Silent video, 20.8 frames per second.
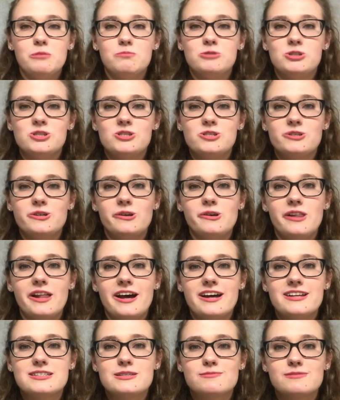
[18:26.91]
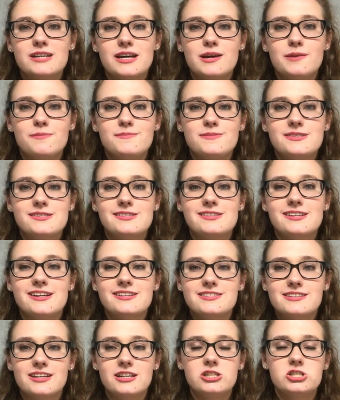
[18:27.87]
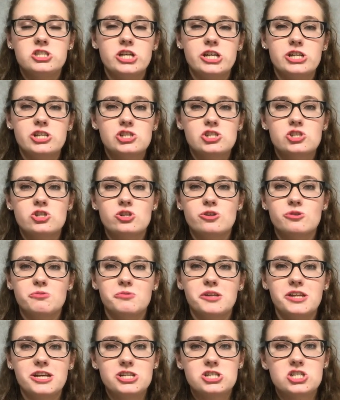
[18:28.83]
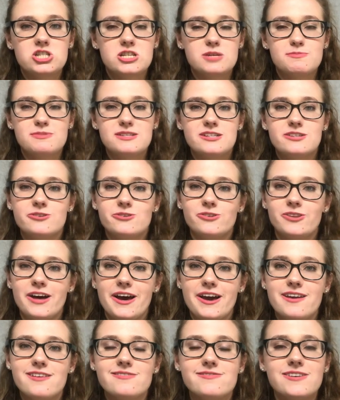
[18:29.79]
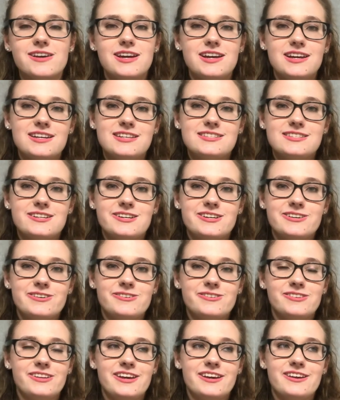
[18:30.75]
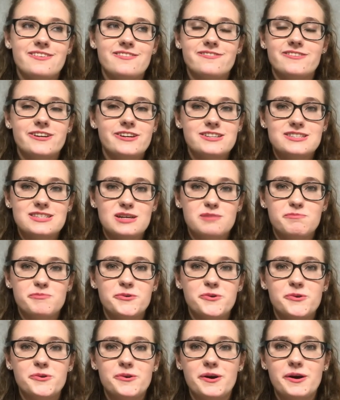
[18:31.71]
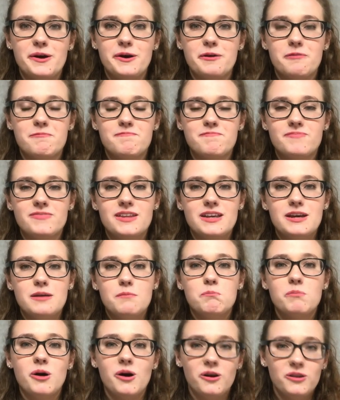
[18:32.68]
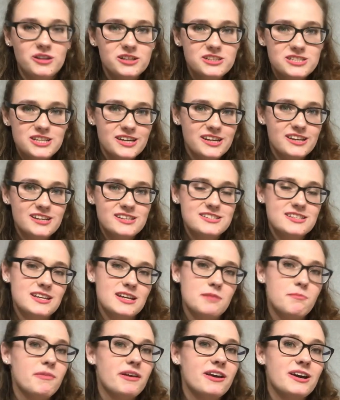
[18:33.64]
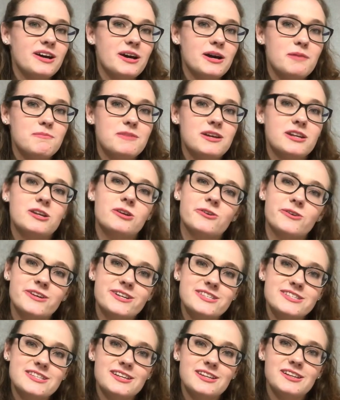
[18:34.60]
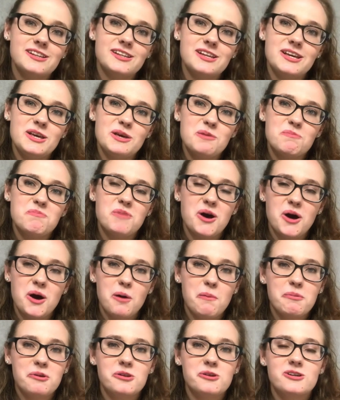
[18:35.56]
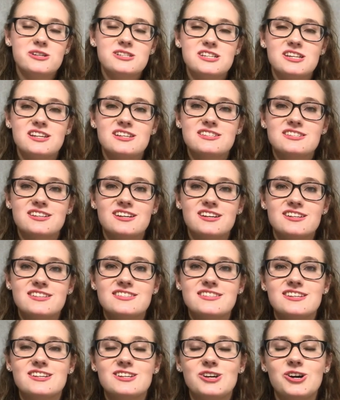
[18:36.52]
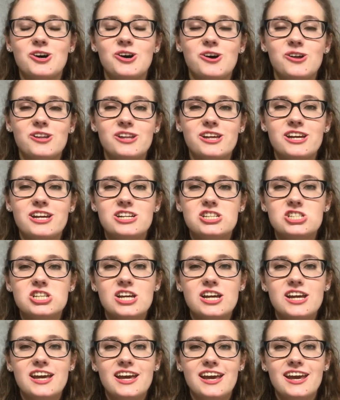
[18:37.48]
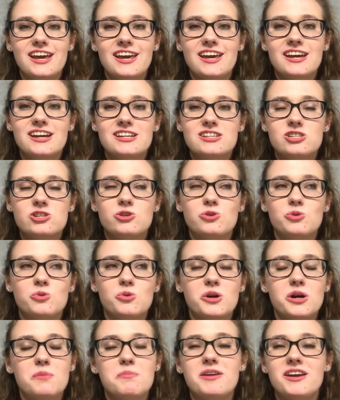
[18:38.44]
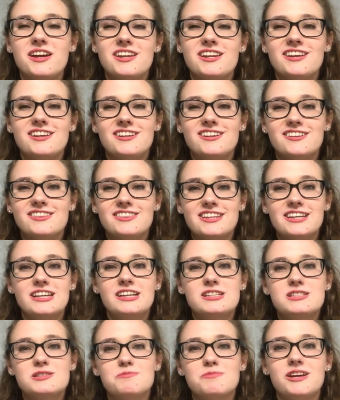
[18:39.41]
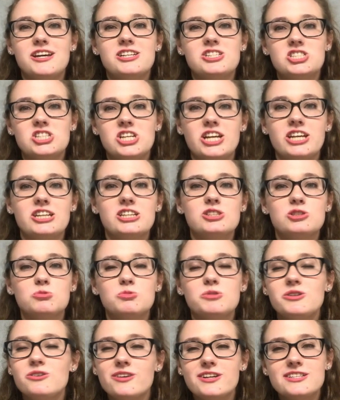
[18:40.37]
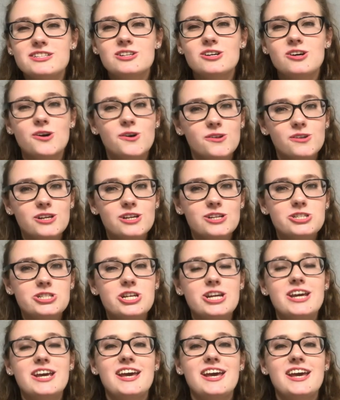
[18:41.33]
Just know that sometimes that's going to change certain relationships in your life. So like, for example, politics can become increasingly popular to discuss in college, and your opinion on things may change when you get to college,